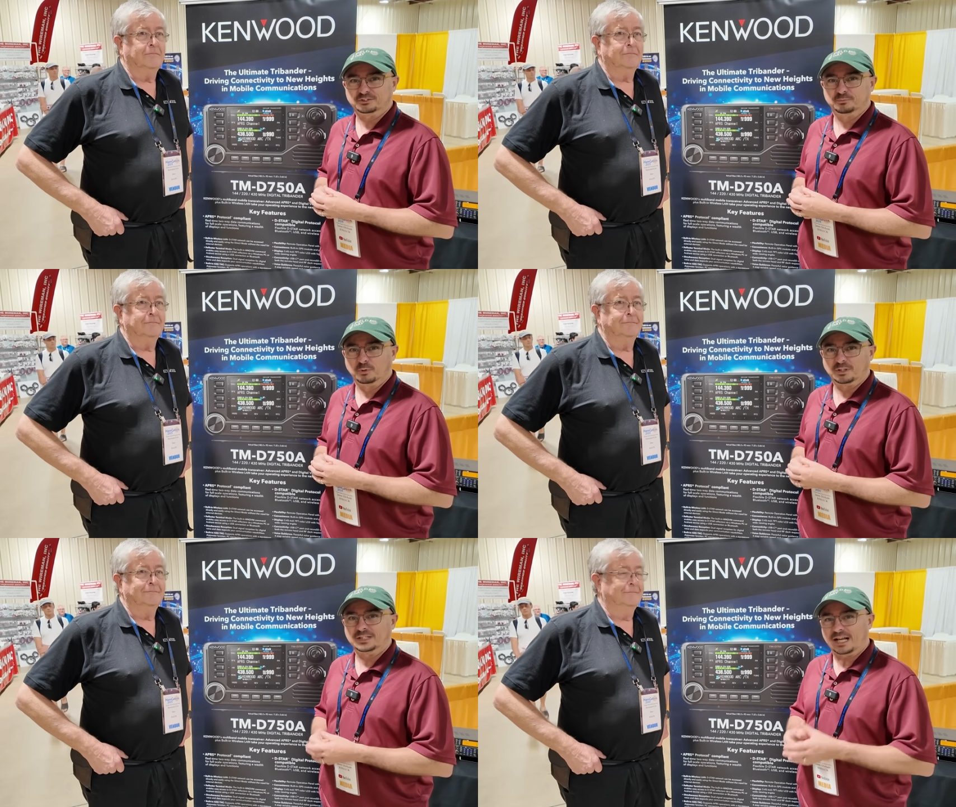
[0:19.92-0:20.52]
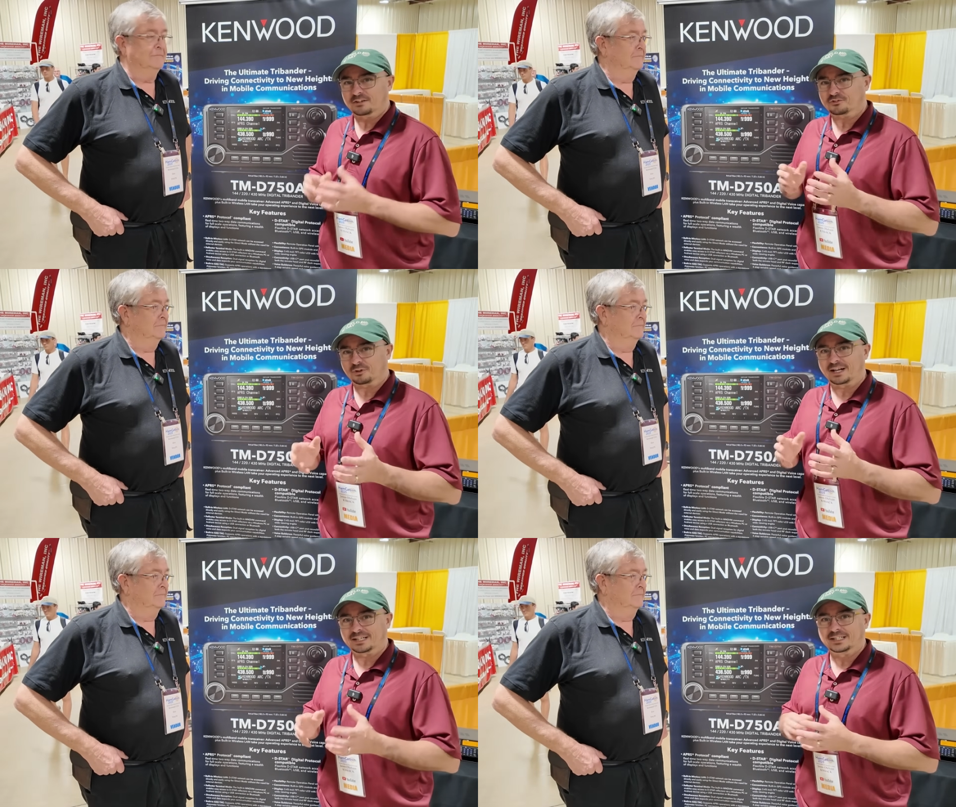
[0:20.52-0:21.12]
Speaker 1: this morning and
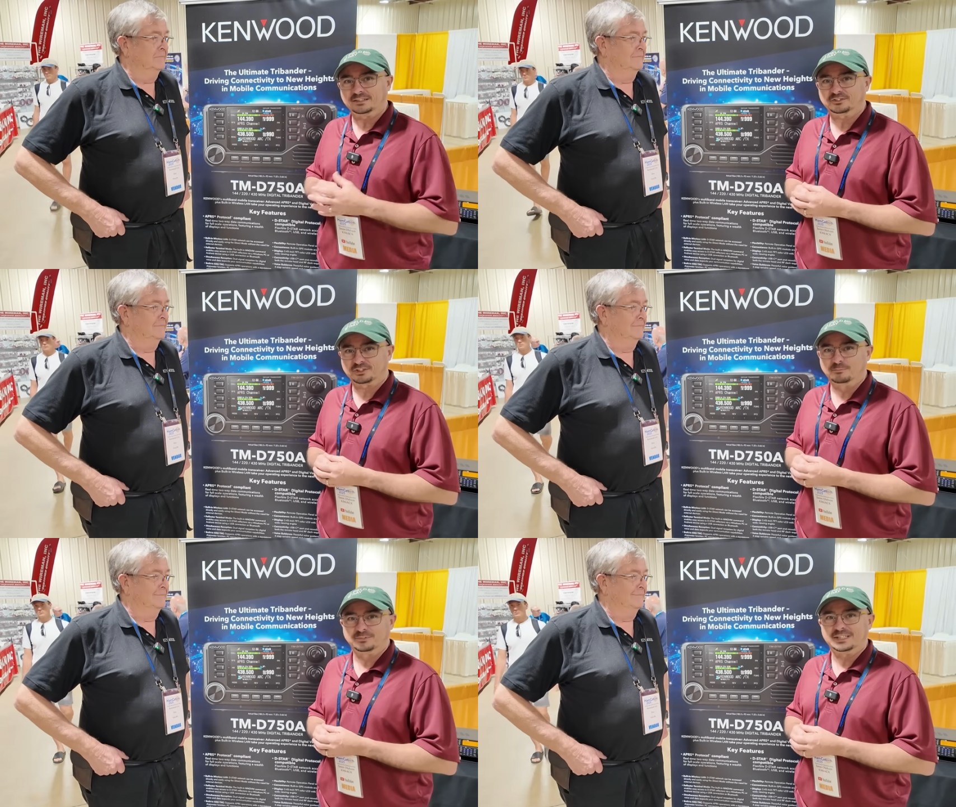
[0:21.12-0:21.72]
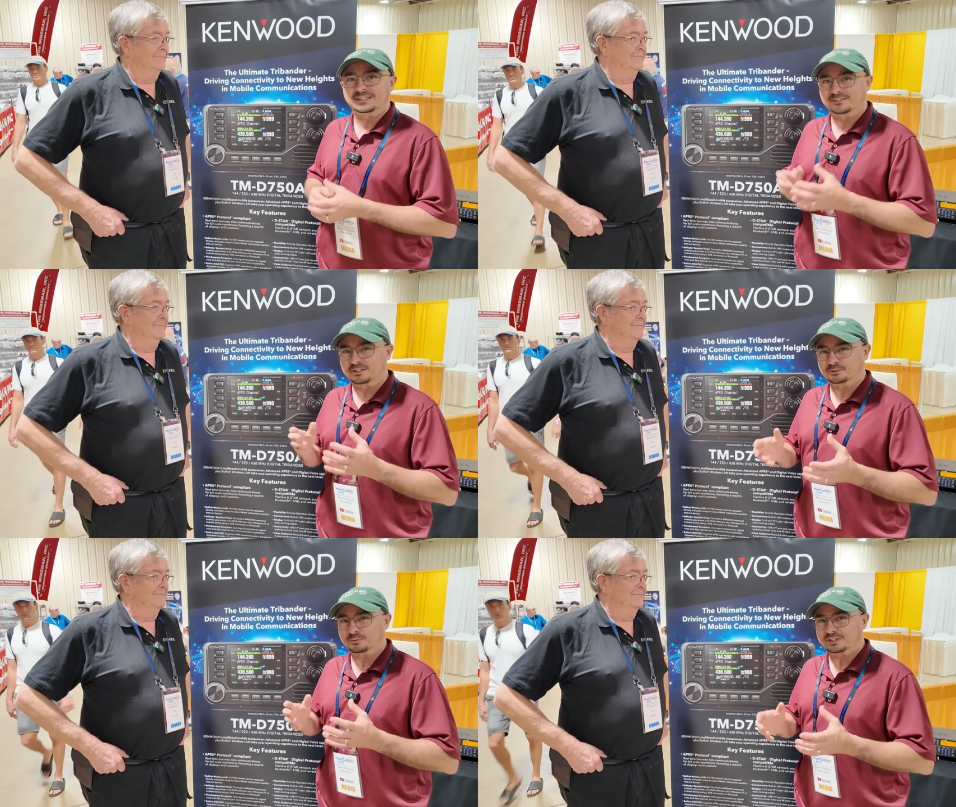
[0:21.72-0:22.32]
try to get something
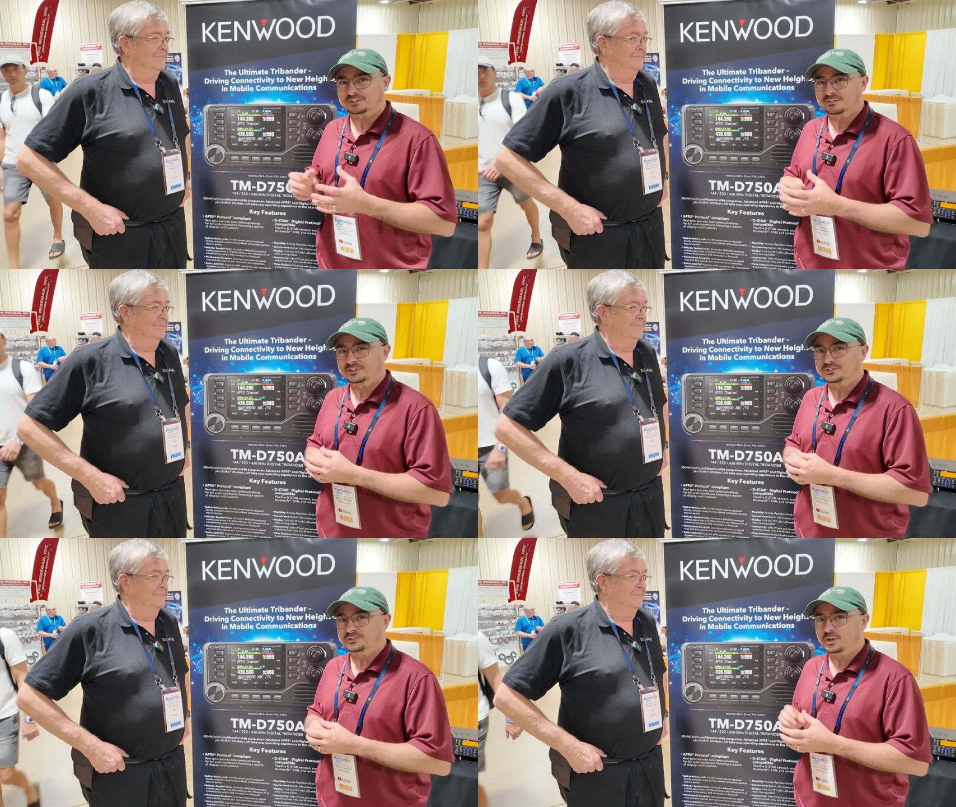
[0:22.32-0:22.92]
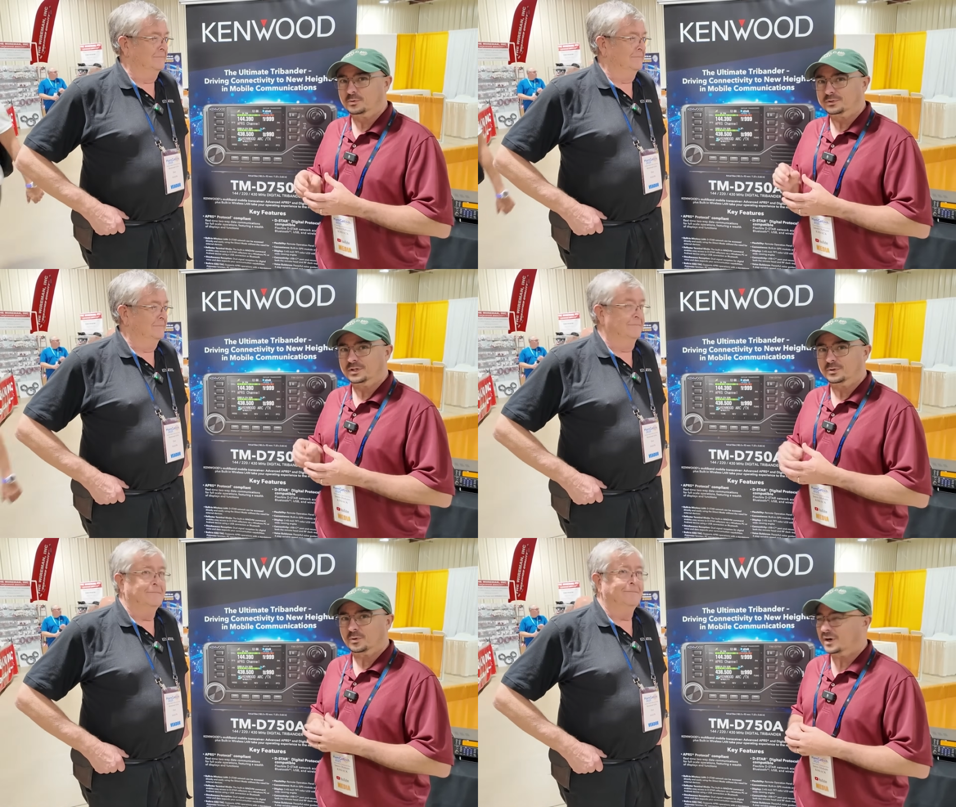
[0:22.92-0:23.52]
that the rest of us don't
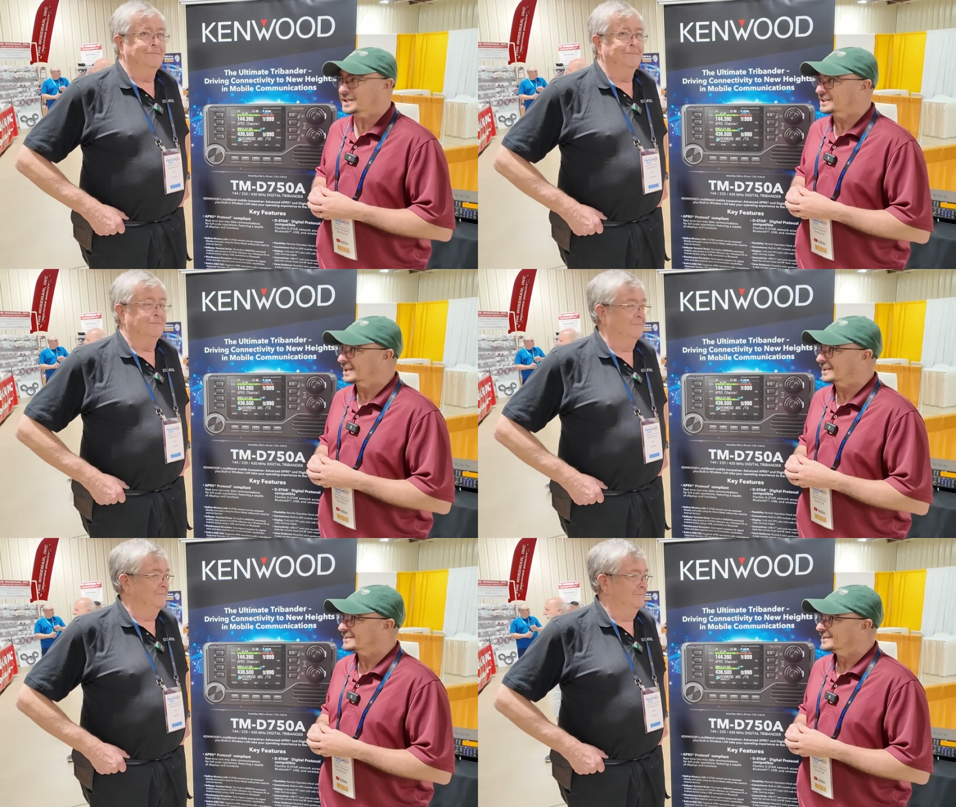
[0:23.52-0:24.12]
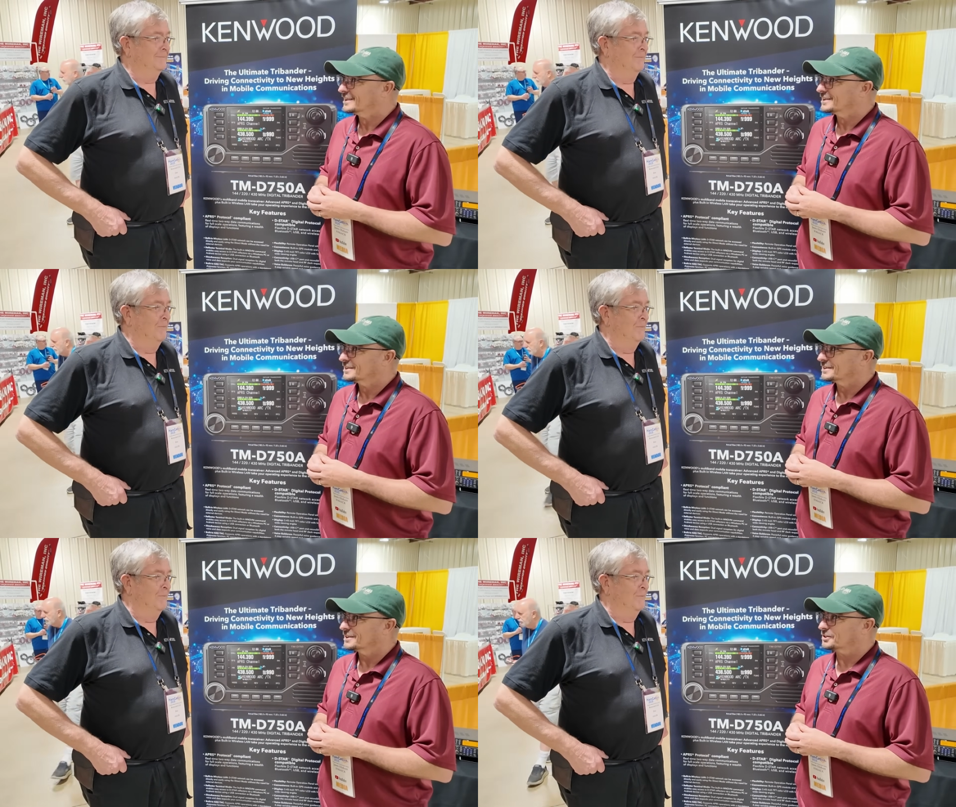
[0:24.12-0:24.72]
know quite yet.
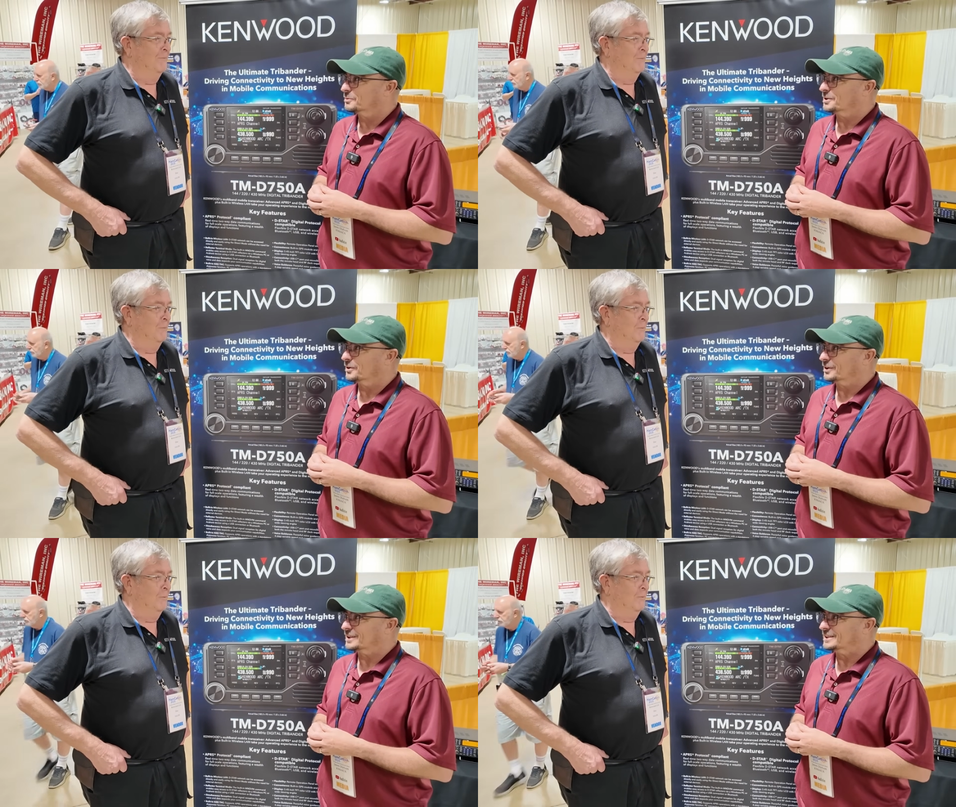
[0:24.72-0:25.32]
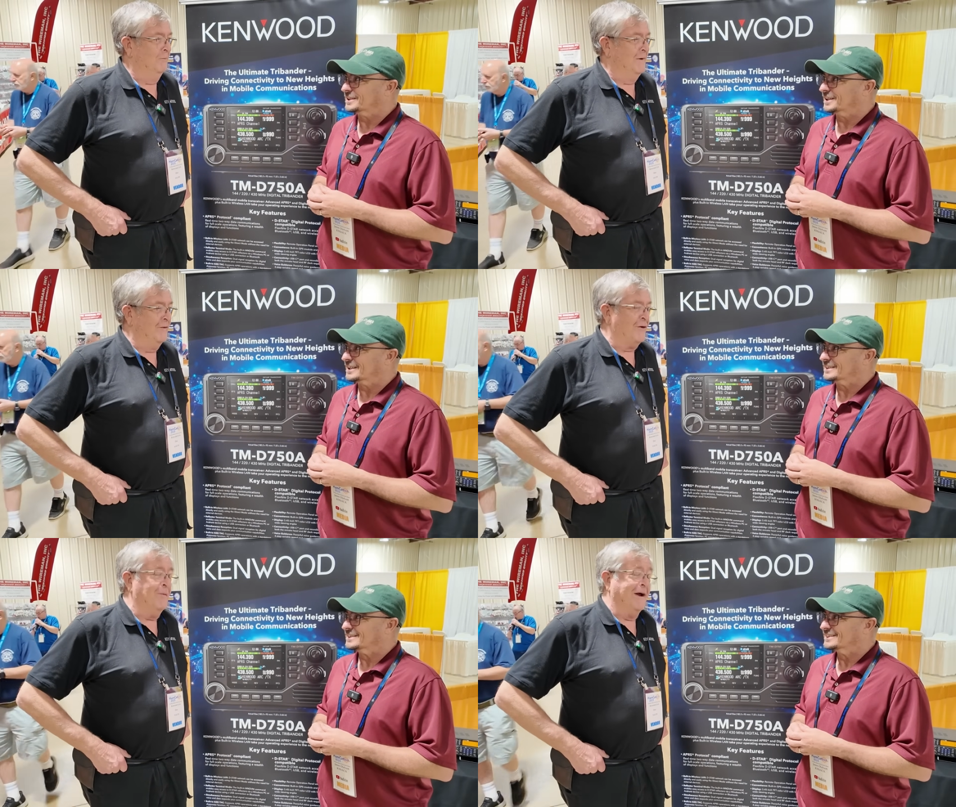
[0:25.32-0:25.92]
It's going to be hard, isn't it, Don?
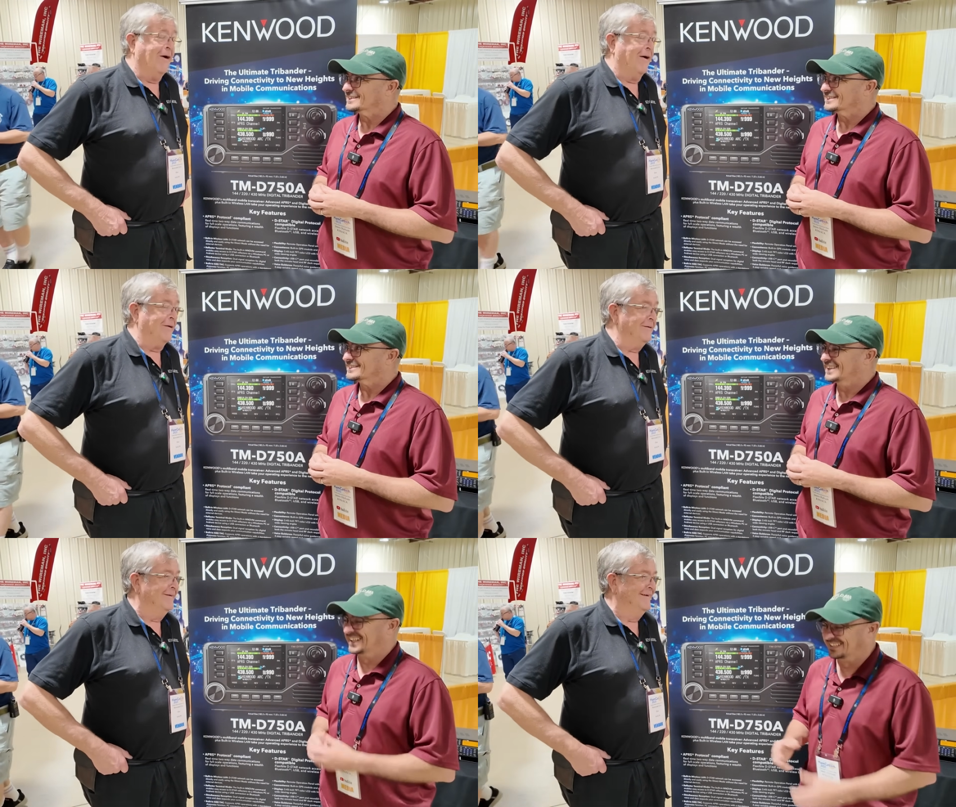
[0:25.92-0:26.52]
It's going
Speaker 2: to be hard.